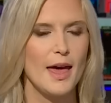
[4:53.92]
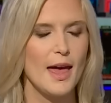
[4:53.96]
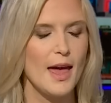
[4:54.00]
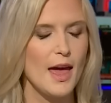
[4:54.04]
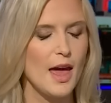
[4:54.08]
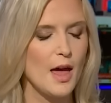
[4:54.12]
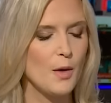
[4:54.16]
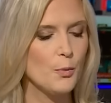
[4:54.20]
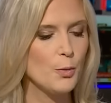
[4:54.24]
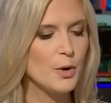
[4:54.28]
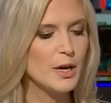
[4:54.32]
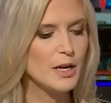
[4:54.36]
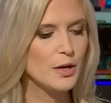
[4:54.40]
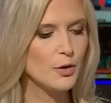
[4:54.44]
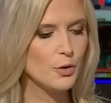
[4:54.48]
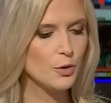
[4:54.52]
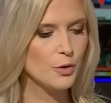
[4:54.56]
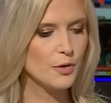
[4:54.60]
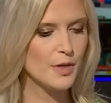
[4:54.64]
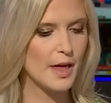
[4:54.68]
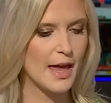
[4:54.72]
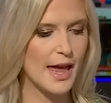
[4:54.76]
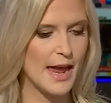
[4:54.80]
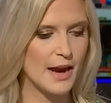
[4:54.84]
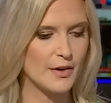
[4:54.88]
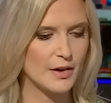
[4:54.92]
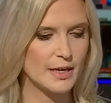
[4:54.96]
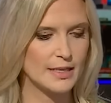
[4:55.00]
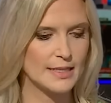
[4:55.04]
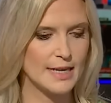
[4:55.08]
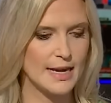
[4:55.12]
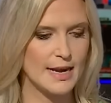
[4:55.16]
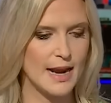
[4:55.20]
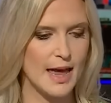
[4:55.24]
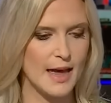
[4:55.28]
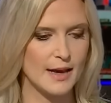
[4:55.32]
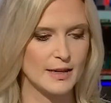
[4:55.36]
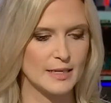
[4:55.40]
And we know that Erik
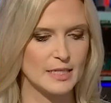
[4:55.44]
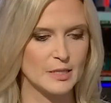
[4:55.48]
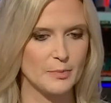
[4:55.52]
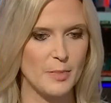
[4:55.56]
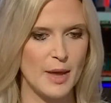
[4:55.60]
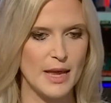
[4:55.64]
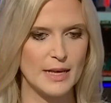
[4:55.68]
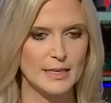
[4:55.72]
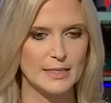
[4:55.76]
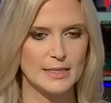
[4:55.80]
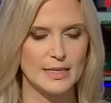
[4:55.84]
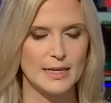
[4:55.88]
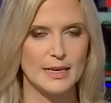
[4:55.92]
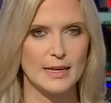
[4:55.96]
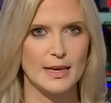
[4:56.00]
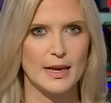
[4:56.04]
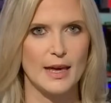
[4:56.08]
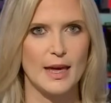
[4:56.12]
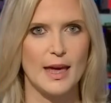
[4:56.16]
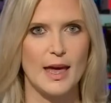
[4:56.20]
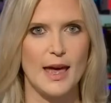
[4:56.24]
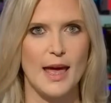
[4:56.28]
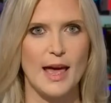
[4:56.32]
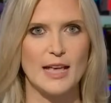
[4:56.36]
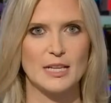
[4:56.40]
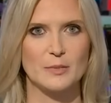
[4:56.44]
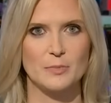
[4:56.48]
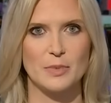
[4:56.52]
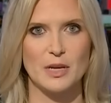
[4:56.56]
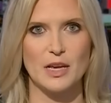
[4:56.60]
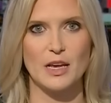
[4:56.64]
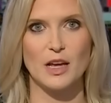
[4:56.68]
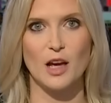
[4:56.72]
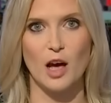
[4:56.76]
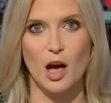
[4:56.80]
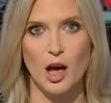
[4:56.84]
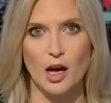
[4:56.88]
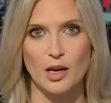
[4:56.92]
Ten Hag's spending has been
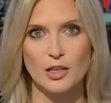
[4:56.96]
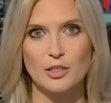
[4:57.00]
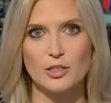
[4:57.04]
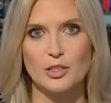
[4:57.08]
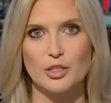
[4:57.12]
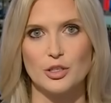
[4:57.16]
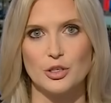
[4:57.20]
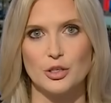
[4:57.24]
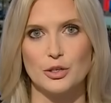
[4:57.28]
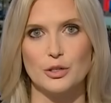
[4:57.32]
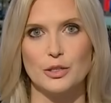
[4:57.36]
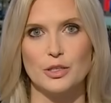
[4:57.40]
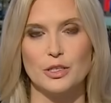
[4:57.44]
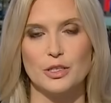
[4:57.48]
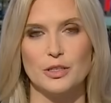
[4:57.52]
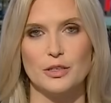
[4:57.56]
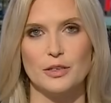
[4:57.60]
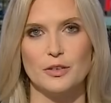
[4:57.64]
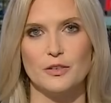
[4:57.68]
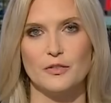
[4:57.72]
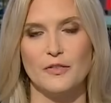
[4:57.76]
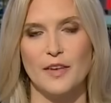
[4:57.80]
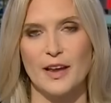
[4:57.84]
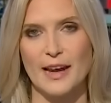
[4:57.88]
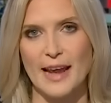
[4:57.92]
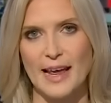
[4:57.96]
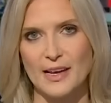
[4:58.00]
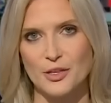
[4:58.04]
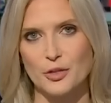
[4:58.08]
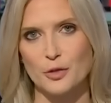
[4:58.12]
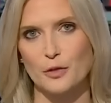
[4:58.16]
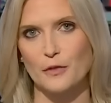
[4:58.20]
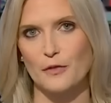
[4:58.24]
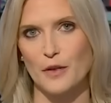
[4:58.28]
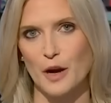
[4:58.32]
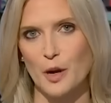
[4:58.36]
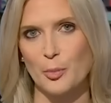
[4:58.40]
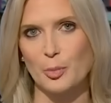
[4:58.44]
cut due to financial
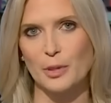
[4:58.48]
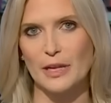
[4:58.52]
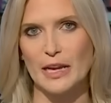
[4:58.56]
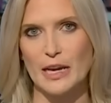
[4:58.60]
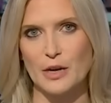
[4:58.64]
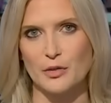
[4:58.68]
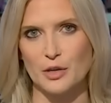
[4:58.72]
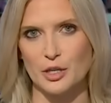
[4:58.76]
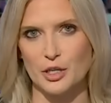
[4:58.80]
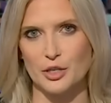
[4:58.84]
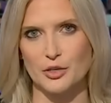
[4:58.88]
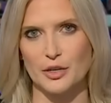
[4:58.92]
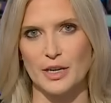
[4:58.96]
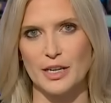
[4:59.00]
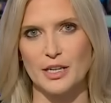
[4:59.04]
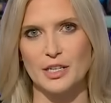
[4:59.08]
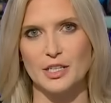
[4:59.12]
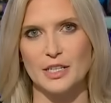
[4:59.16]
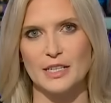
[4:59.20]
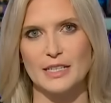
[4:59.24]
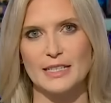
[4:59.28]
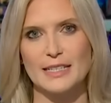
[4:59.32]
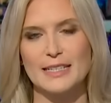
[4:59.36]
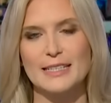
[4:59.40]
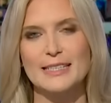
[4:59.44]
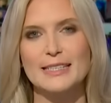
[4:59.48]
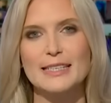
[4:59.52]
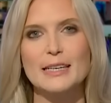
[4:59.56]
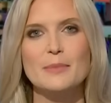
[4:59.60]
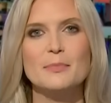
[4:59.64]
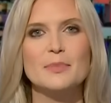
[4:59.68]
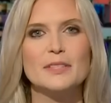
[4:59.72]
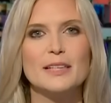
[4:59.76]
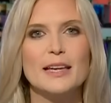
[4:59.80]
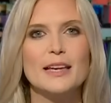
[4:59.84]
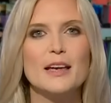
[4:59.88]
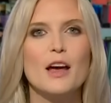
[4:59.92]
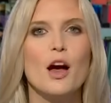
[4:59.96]
fair play restrictions. It
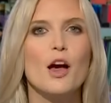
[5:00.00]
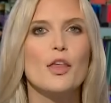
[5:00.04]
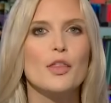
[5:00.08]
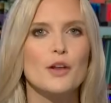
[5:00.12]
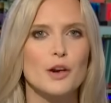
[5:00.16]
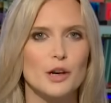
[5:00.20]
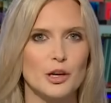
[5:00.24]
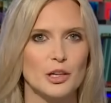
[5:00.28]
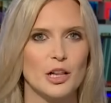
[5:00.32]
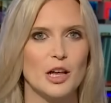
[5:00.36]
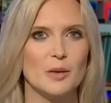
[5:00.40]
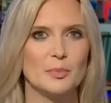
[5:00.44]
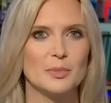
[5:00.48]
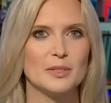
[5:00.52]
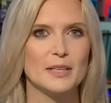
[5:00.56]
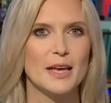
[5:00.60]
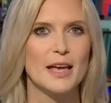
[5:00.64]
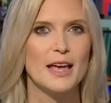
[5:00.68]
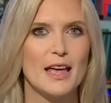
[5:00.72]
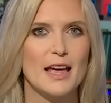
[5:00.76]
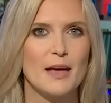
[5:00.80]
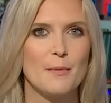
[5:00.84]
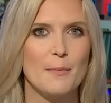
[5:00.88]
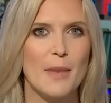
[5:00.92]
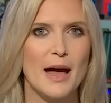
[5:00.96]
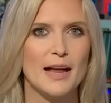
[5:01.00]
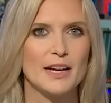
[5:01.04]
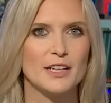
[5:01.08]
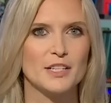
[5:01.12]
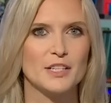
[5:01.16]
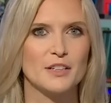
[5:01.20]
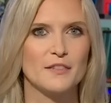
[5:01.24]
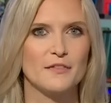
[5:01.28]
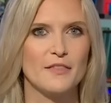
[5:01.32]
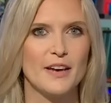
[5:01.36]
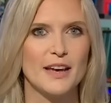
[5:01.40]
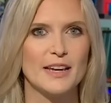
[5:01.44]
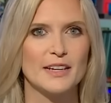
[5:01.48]
seems like other clubs managed
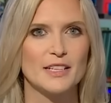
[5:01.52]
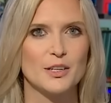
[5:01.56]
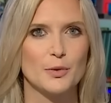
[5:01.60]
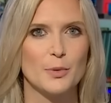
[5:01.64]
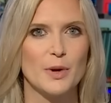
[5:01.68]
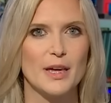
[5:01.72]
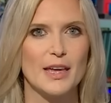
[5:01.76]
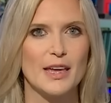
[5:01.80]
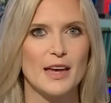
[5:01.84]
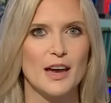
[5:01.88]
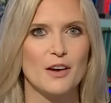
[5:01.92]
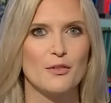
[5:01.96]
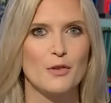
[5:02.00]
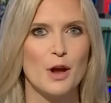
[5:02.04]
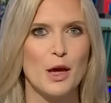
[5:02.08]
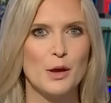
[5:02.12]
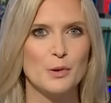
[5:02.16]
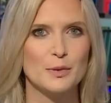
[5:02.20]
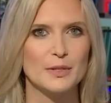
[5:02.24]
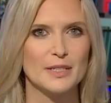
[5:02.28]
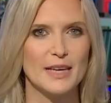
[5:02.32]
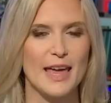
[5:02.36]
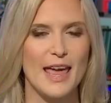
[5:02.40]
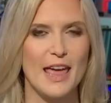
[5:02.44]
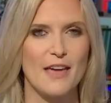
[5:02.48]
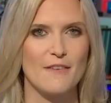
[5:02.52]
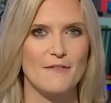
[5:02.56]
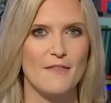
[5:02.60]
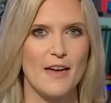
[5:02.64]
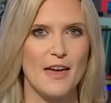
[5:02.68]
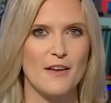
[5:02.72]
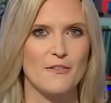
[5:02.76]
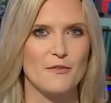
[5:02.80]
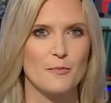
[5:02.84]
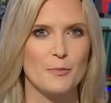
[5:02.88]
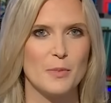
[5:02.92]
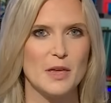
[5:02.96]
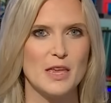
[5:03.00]
to find a way around
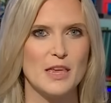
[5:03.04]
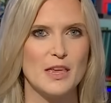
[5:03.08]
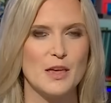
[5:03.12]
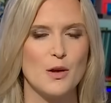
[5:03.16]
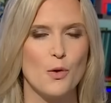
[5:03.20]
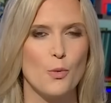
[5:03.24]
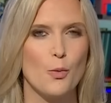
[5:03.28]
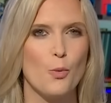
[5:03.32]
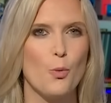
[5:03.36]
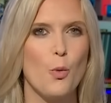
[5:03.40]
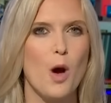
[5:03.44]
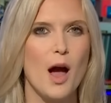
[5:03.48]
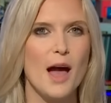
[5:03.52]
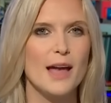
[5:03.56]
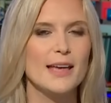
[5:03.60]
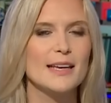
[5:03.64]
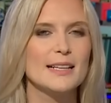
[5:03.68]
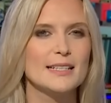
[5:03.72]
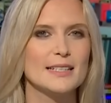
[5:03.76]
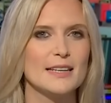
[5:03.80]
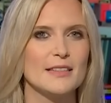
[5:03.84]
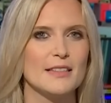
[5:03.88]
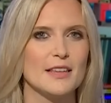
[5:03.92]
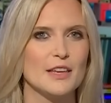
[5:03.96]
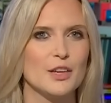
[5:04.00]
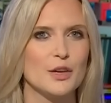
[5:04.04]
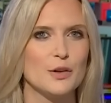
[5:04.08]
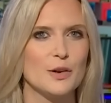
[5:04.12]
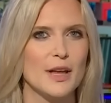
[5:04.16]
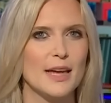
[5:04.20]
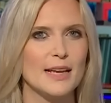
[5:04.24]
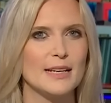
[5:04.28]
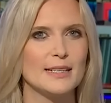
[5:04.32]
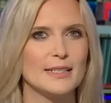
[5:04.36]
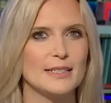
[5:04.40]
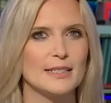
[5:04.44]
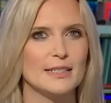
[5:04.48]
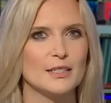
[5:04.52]
FFP. Why is it that
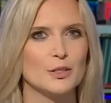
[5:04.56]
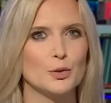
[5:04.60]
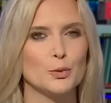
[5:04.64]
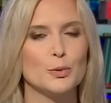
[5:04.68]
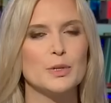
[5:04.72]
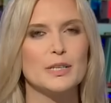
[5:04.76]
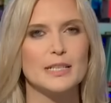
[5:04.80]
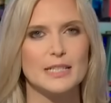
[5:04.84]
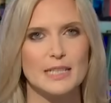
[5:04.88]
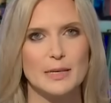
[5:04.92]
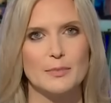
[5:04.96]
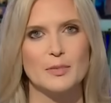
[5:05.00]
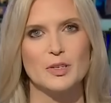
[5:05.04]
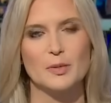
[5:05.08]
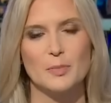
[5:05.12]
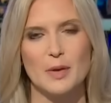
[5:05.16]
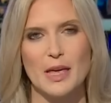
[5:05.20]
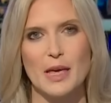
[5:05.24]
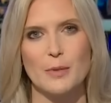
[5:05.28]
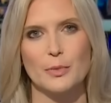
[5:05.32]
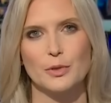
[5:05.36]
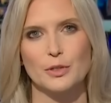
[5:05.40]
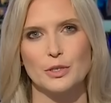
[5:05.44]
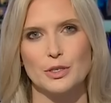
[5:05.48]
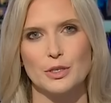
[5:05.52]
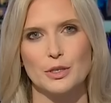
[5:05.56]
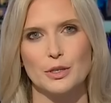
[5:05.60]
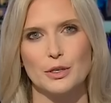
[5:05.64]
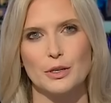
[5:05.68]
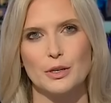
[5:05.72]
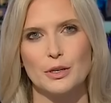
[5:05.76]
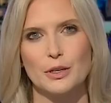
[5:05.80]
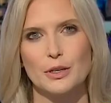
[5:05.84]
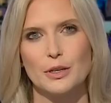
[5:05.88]
United don't seem to be able to?